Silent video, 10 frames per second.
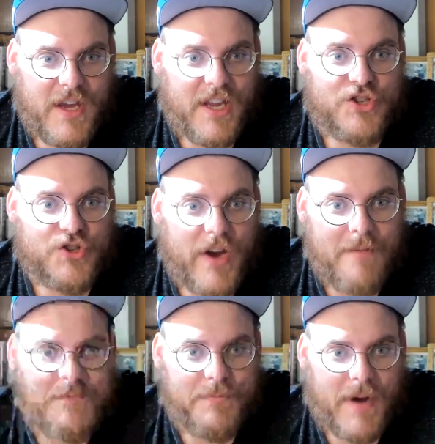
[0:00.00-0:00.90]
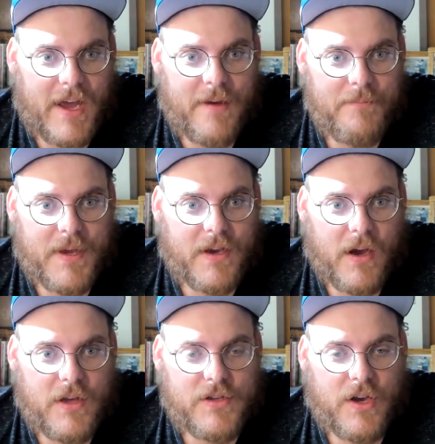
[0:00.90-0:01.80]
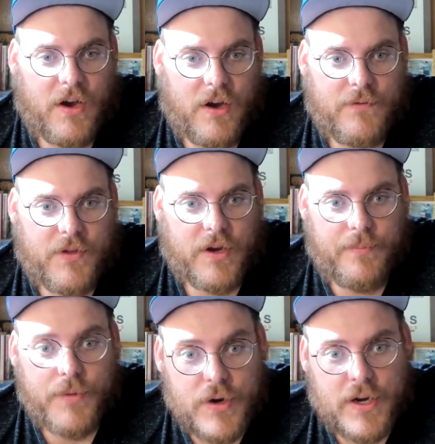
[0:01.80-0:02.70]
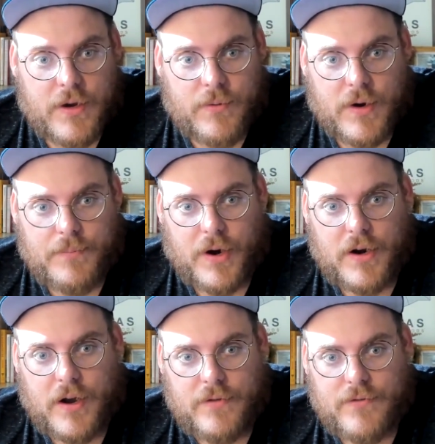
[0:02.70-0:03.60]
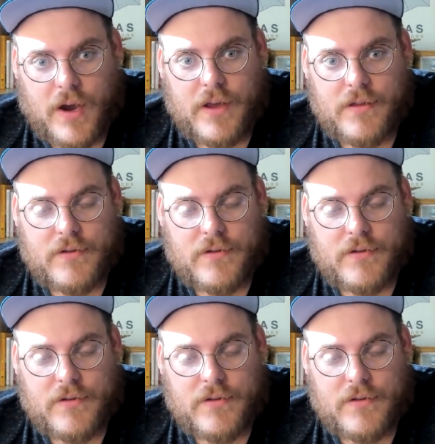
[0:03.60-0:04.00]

entrapped by it because of the community we're a part of, right?